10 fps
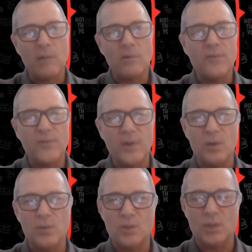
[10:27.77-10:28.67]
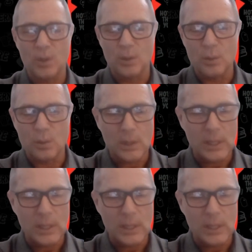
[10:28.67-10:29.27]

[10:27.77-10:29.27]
I refuse to